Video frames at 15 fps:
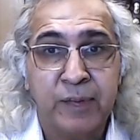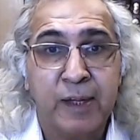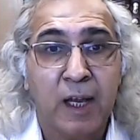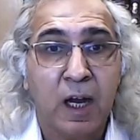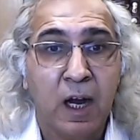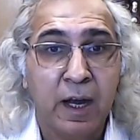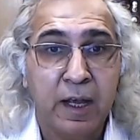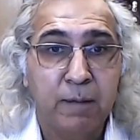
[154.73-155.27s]

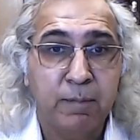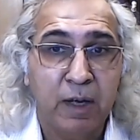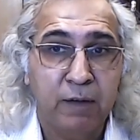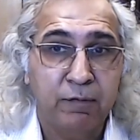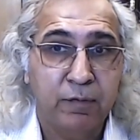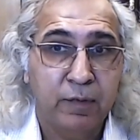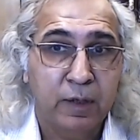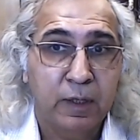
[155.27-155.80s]

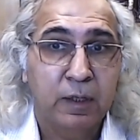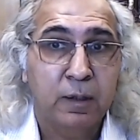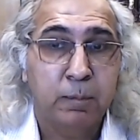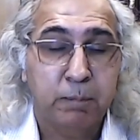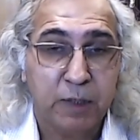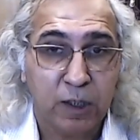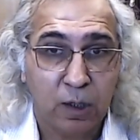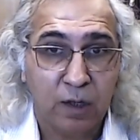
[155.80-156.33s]
IMF,
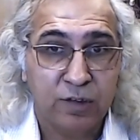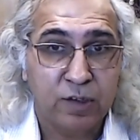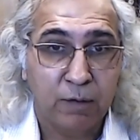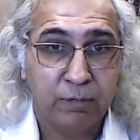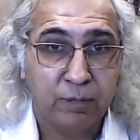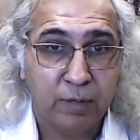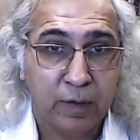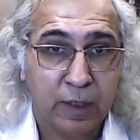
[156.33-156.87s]
because
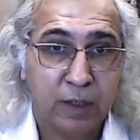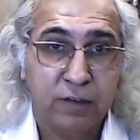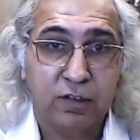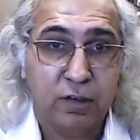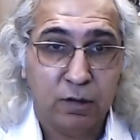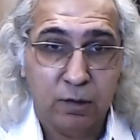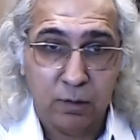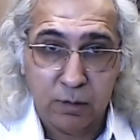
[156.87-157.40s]
of
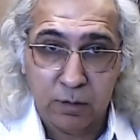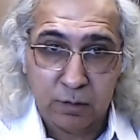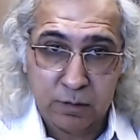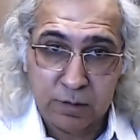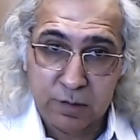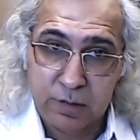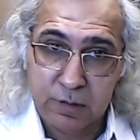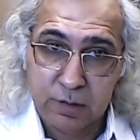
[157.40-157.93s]
its
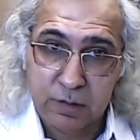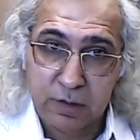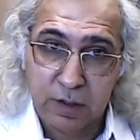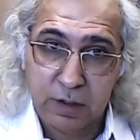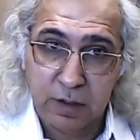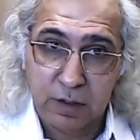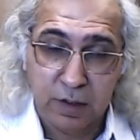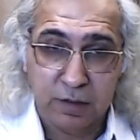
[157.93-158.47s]
loans
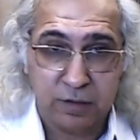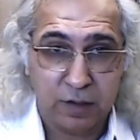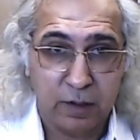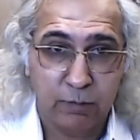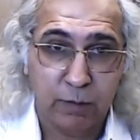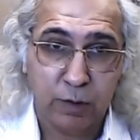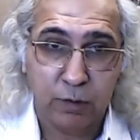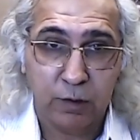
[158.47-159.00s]
that it has
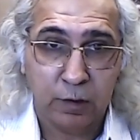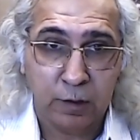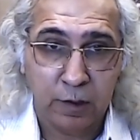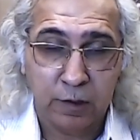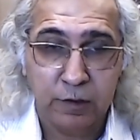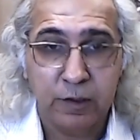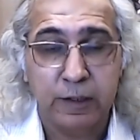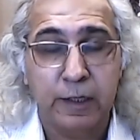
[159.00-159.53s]
given to a
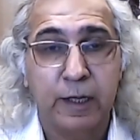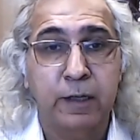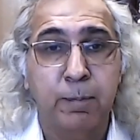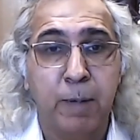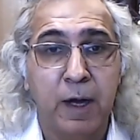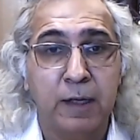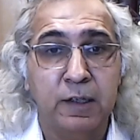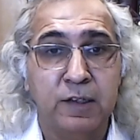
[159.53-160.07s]
country like
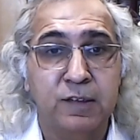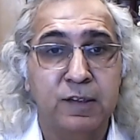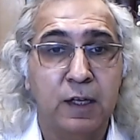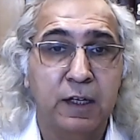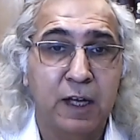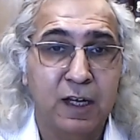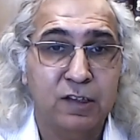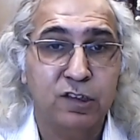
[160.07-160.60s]

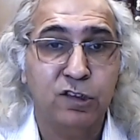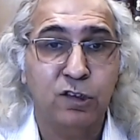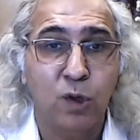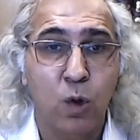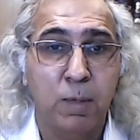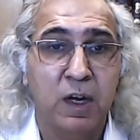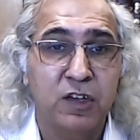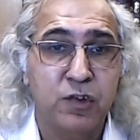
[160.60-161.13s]
Pakistan, has
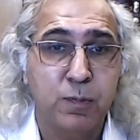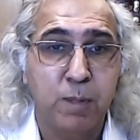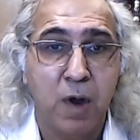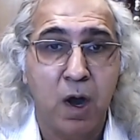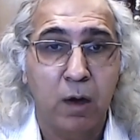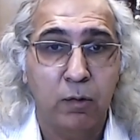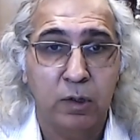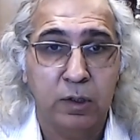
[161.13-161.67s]
so much
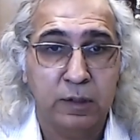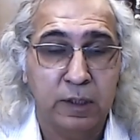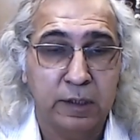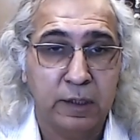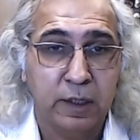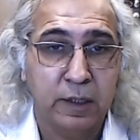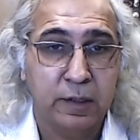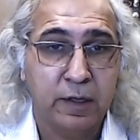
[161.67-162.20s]
power
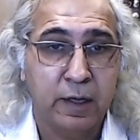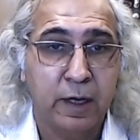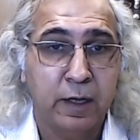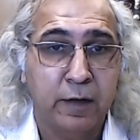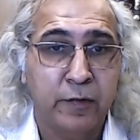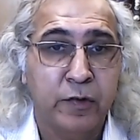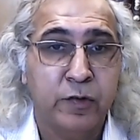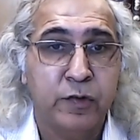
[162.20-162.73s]
that it
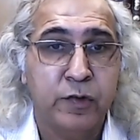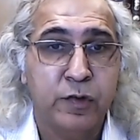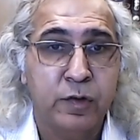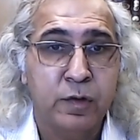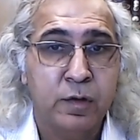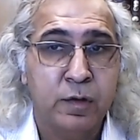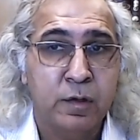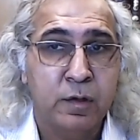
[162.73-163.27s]
can
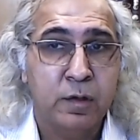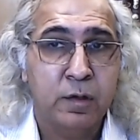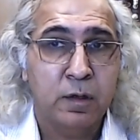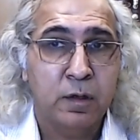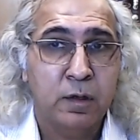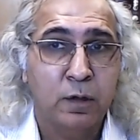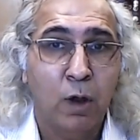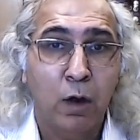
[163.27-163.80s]

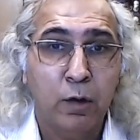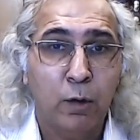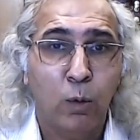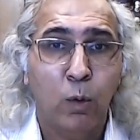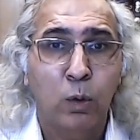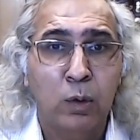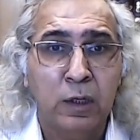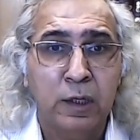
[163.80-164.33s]
not
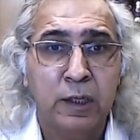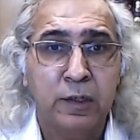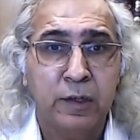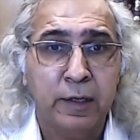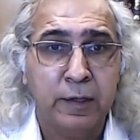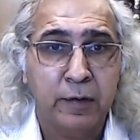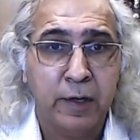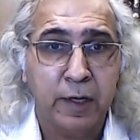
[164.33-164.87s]
only
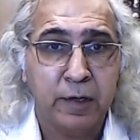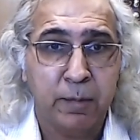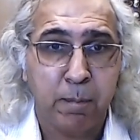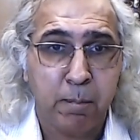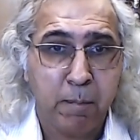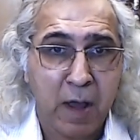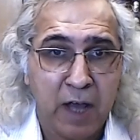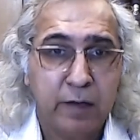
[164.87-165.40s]
dictate
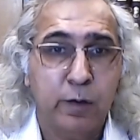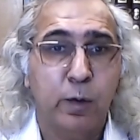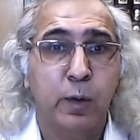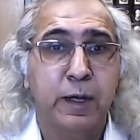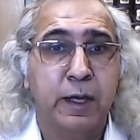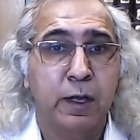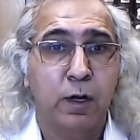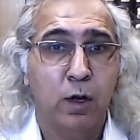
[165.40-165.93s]

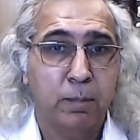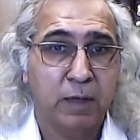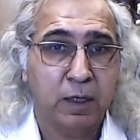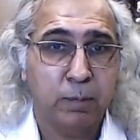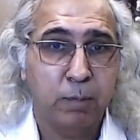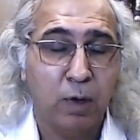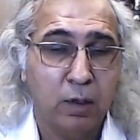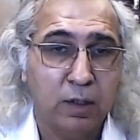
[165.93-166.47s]

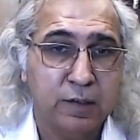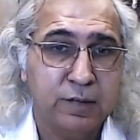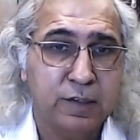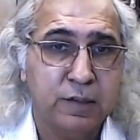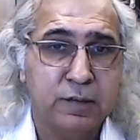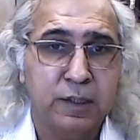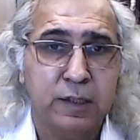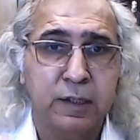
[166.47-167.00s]
macroeconomic
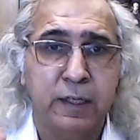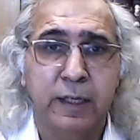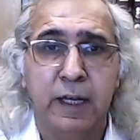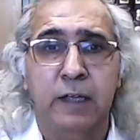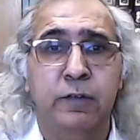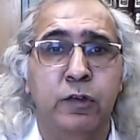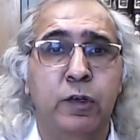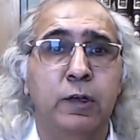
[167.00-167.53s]
policies, it can
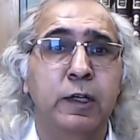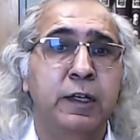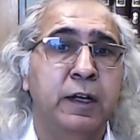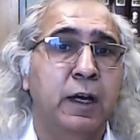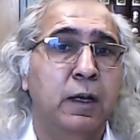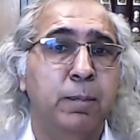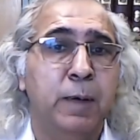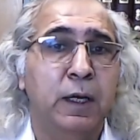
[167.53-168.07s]
actually
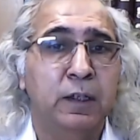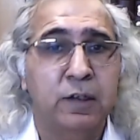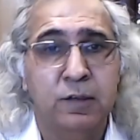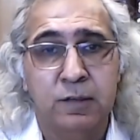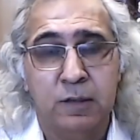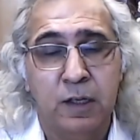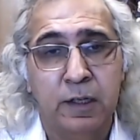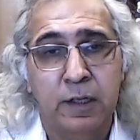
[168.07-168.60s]
tell
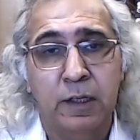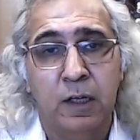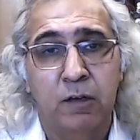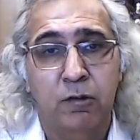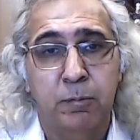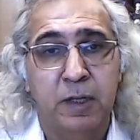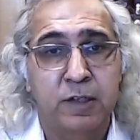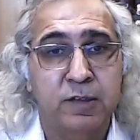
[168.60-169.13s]
Pakistani
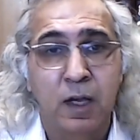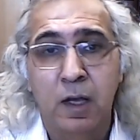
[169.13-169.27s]
governments,